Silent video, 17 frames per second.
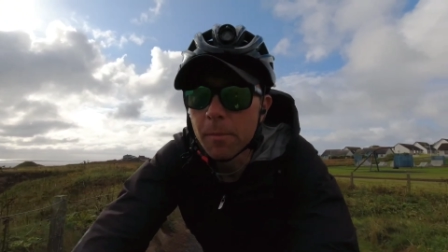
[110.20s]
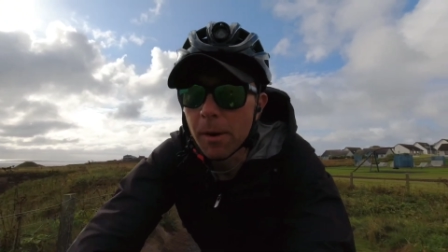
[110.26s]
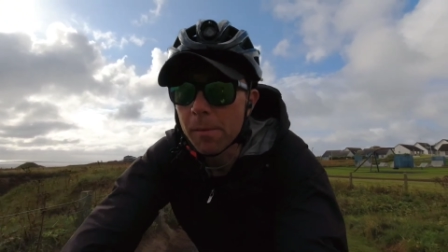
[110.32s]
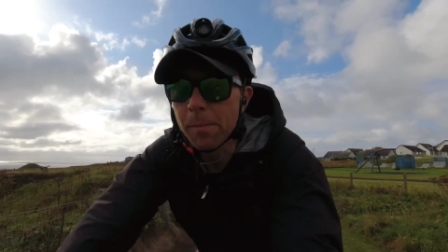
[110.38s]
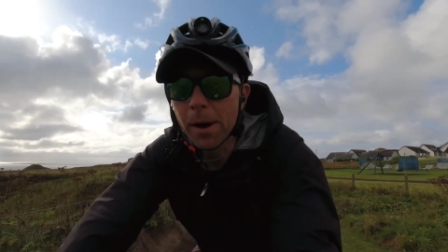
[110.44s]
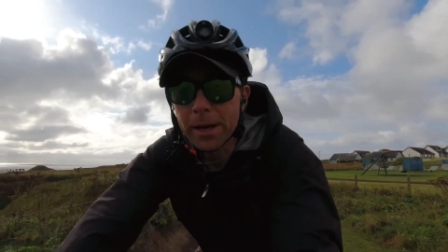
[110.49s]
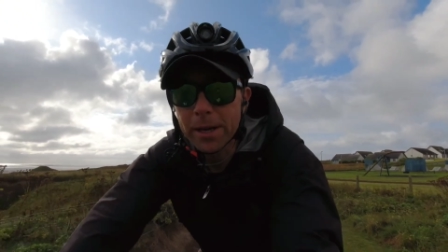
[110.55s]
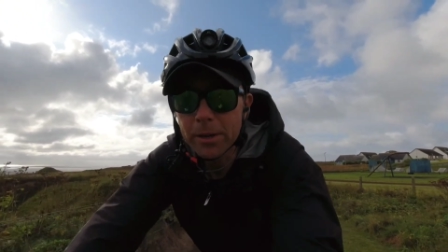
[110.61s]
my
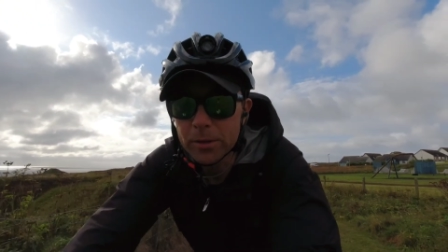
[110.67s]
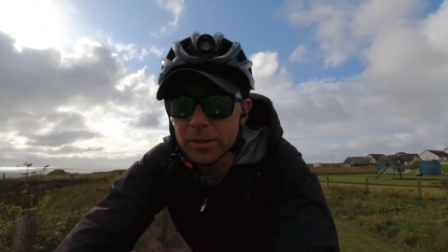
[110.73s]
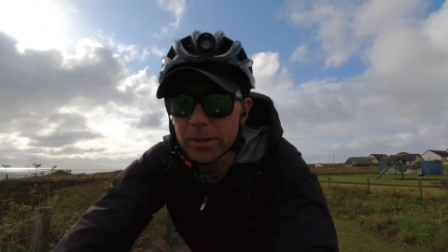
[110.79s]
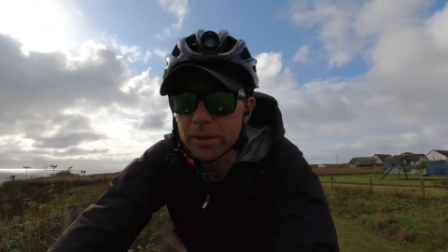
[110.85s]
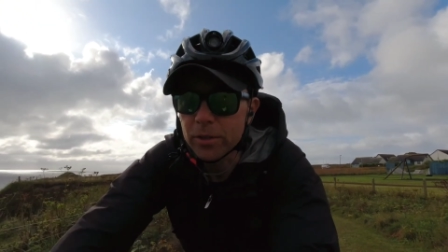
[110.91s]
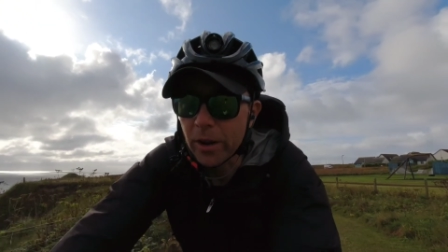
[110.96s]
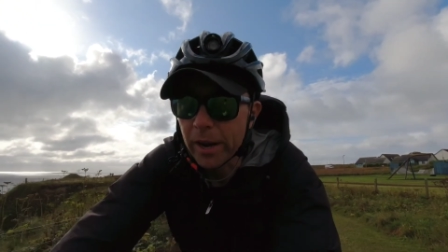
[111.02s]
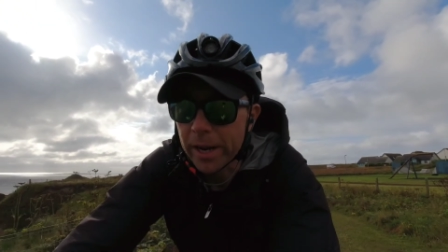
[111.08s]
bike on
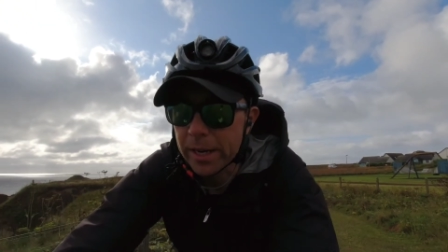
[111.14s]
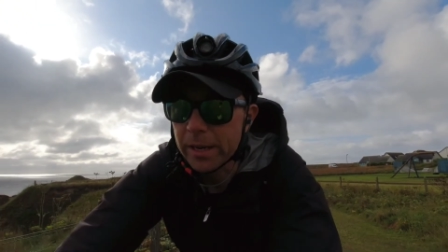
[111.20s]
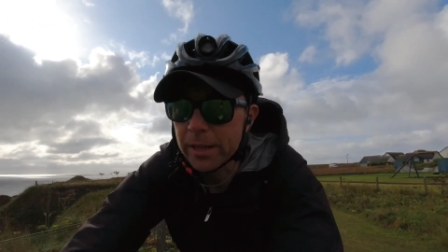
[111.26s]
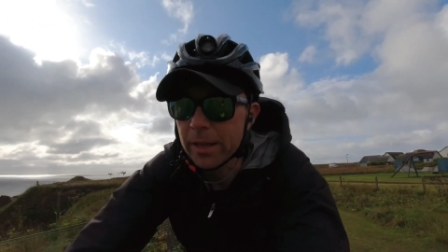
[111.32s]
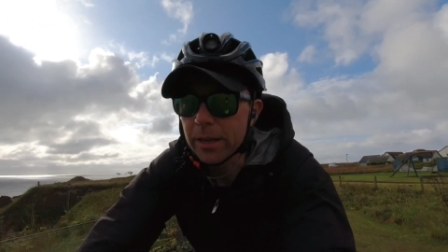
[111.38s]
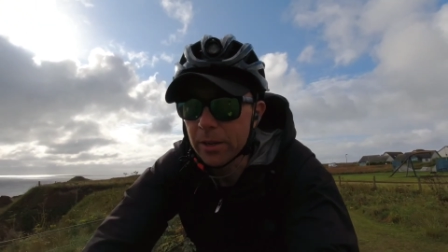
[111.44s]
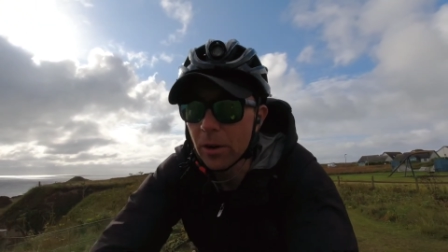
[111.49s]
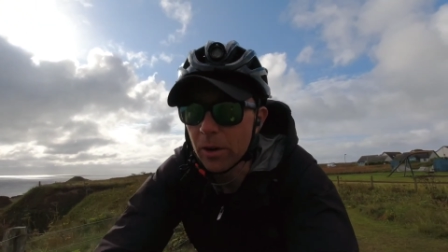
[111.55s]
the
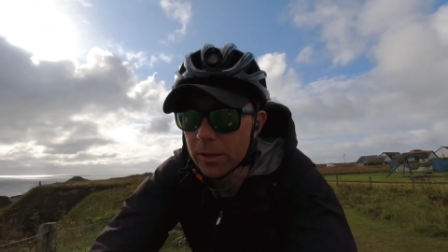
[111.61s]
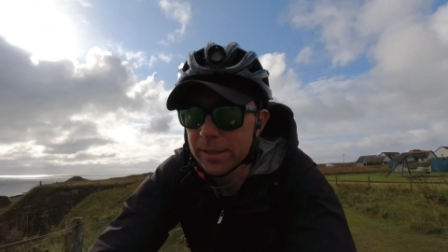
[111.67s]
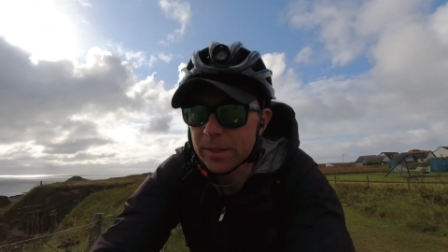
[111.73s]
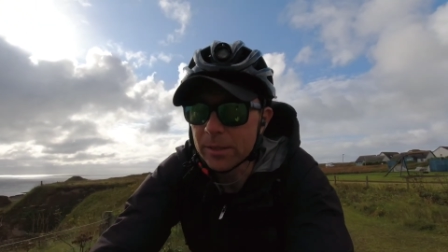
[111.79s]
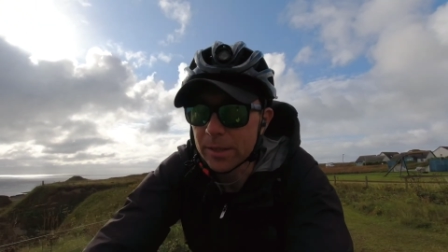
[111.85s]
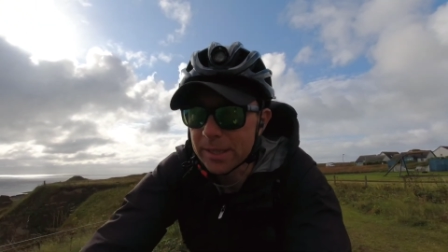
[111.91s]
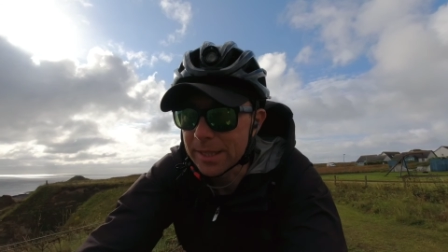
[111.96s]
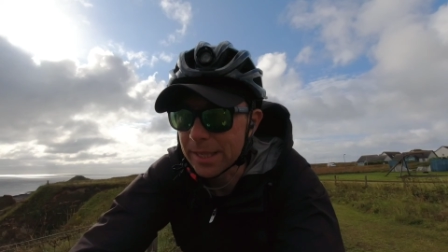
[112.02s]
train, not
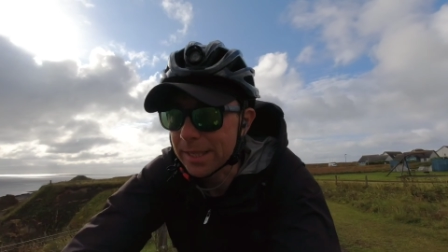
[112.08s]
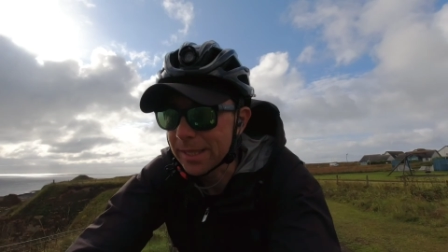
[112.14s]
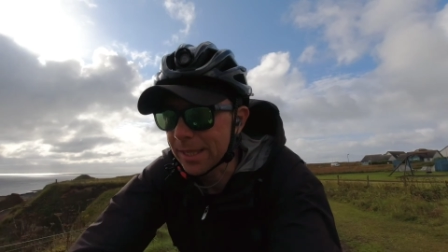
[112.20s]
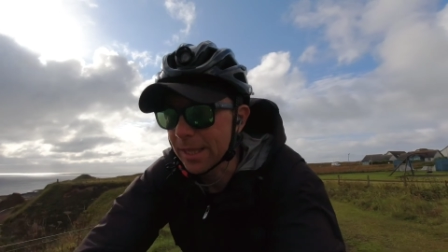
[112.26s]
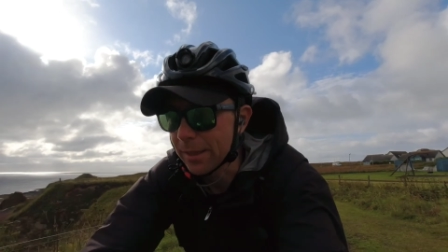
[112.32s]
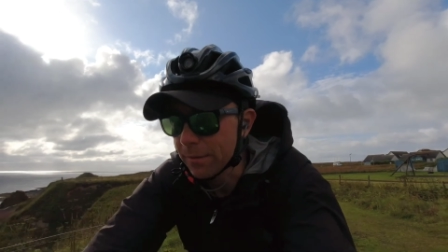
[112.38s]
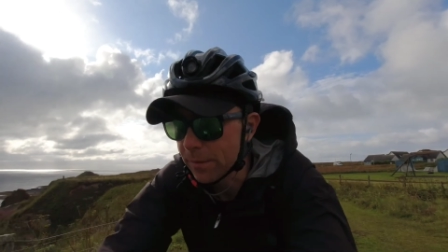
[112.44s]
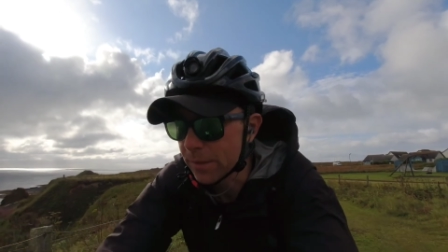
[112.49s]
until the
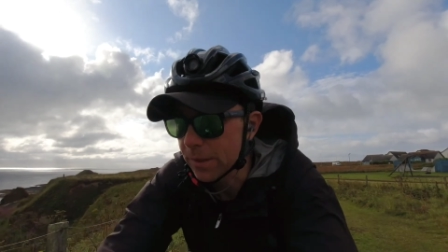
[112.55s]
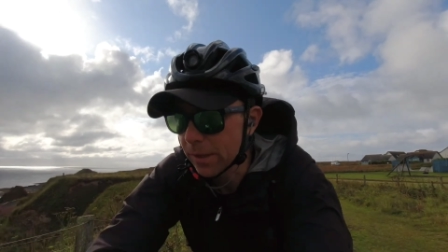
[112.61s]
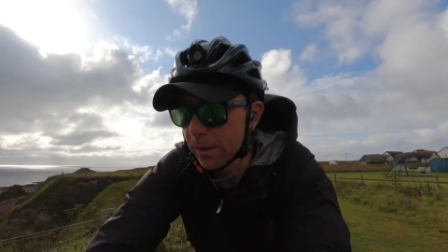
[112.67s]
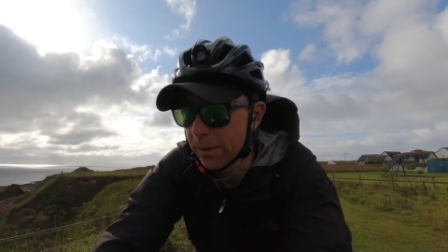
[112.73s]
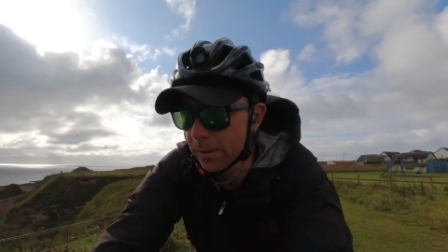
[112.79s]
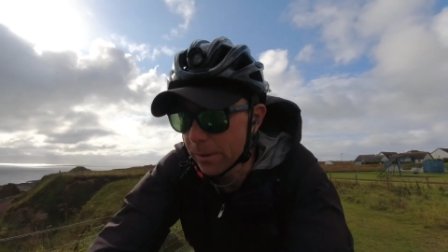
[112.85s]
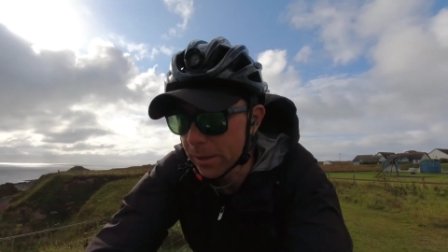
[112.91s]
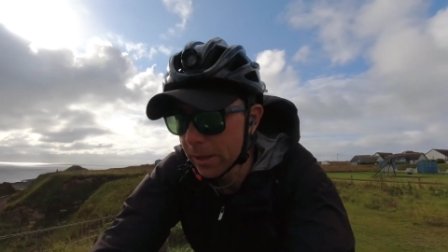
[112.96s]
16th.
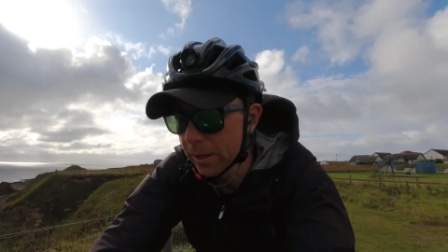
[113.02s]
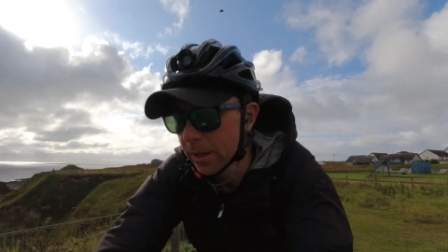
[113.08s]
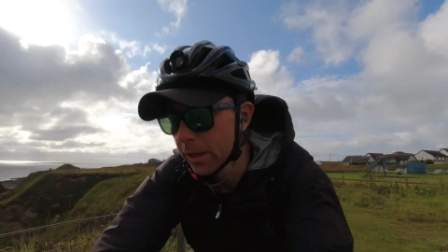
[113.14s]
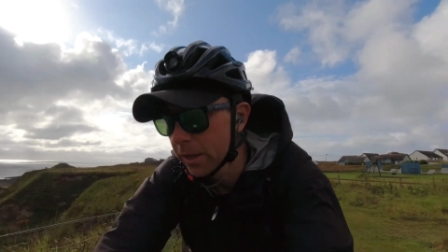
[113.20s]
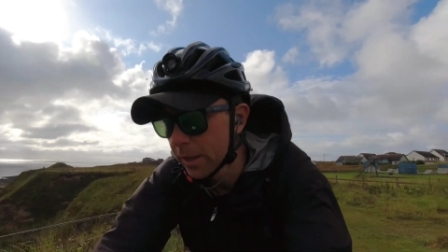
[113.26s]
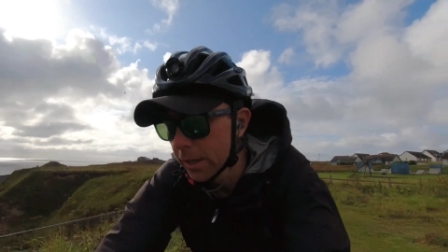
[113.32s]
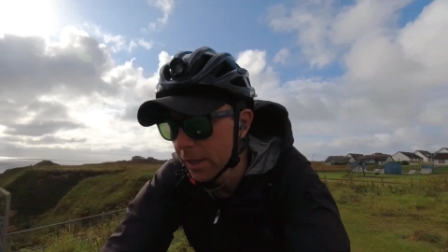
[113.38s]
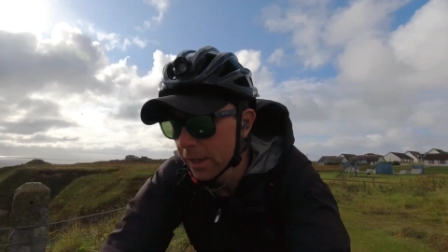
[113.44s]

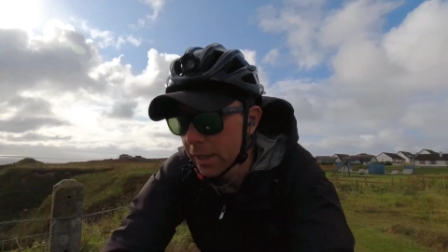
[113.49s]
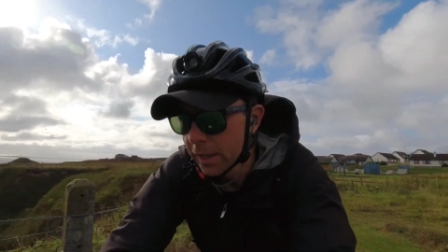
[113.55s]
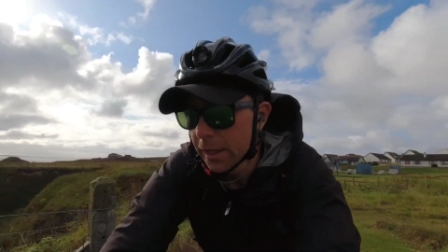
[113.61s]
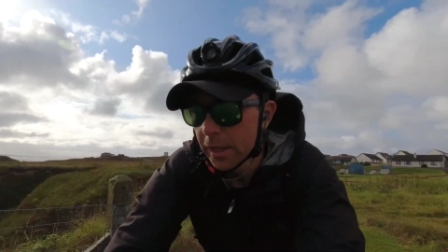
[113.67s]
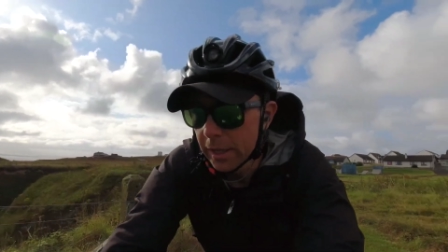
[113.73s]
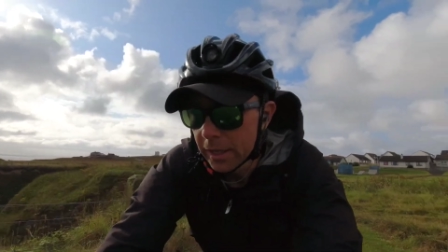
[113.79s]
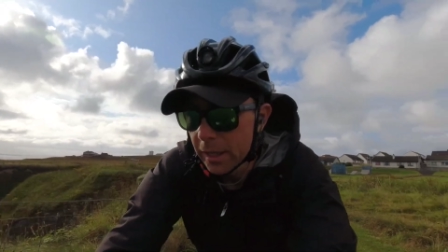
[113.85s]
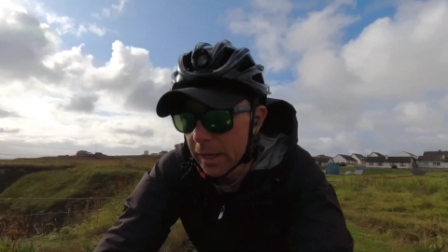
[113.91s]

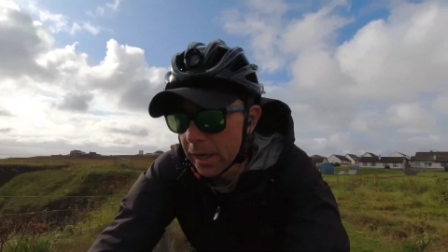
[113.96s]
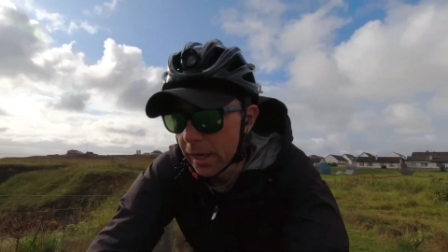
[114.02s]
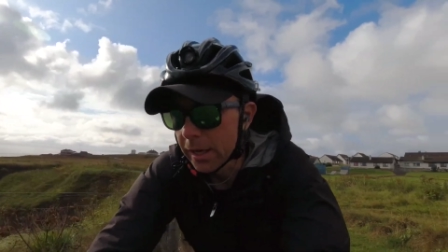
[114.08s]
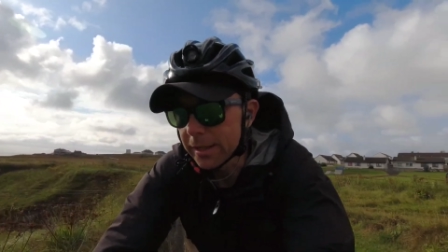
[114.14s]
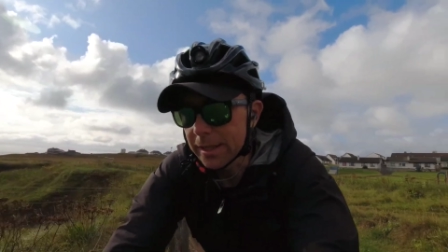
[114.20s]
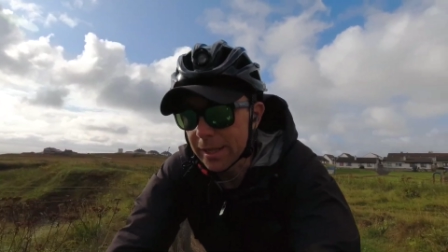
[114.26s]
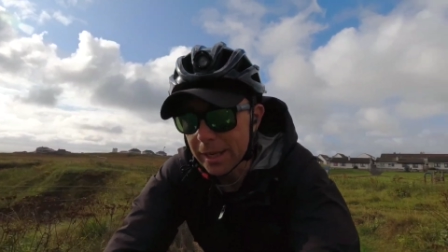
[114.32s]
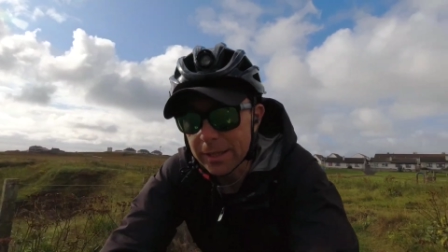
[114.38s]
So
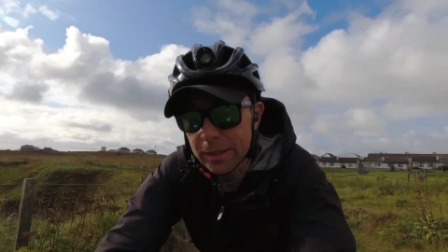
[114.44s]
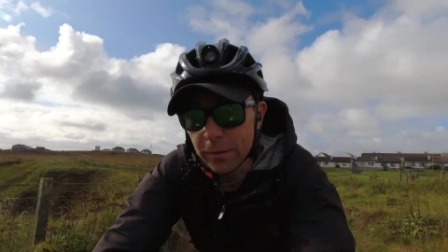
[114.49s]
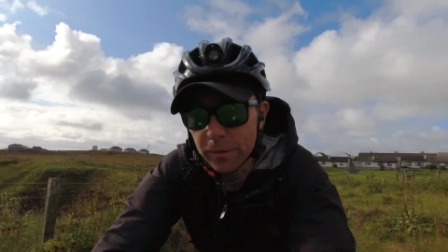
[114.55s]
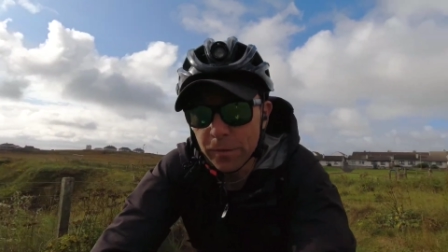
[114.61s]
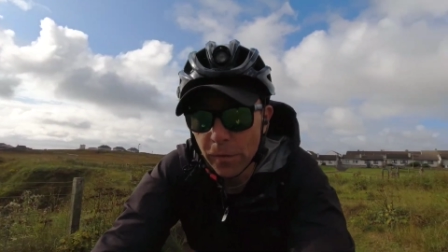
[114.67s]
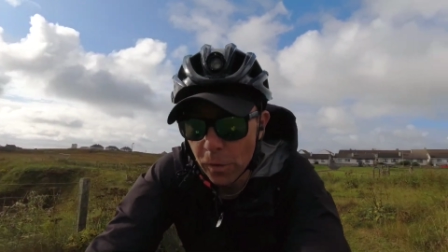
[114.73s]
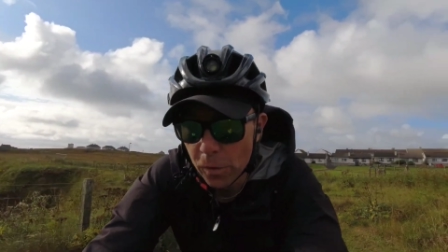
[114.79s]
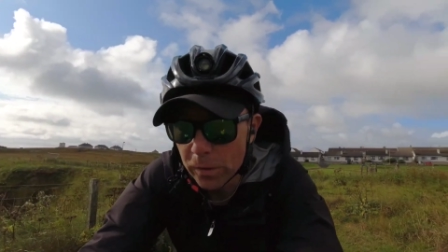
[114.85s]
uh, today's the
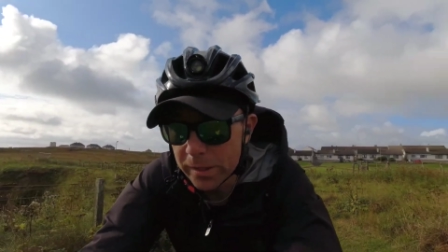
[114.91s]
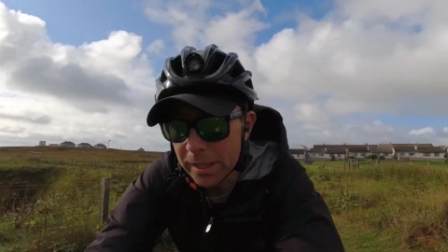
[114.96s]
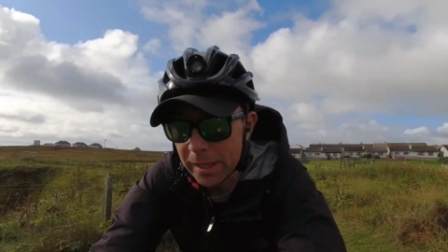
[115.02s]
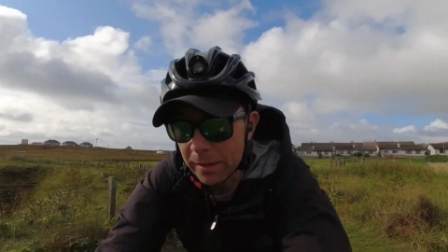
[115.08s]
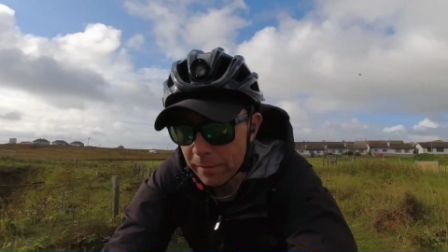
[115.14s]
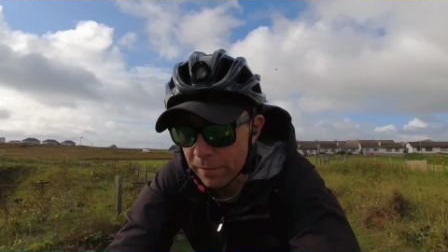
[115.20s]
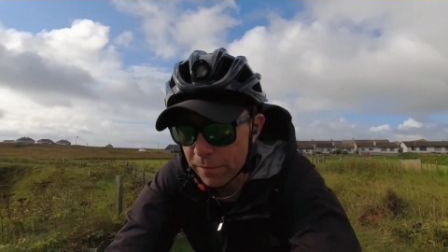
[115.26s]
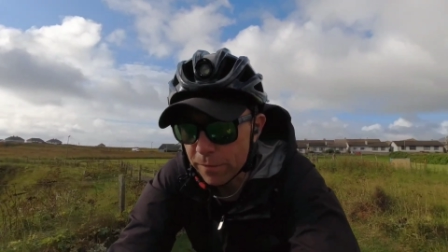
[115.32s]

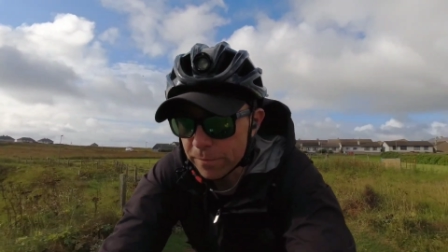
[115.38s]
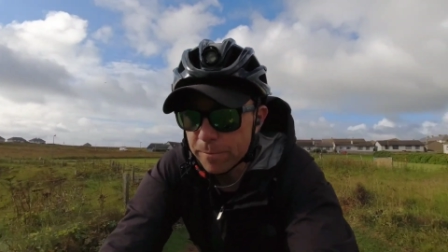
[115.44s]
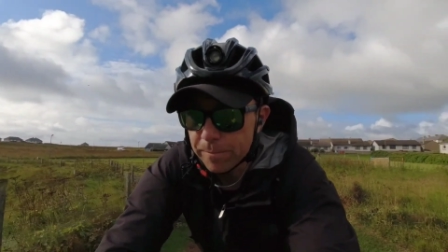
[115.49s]
14th.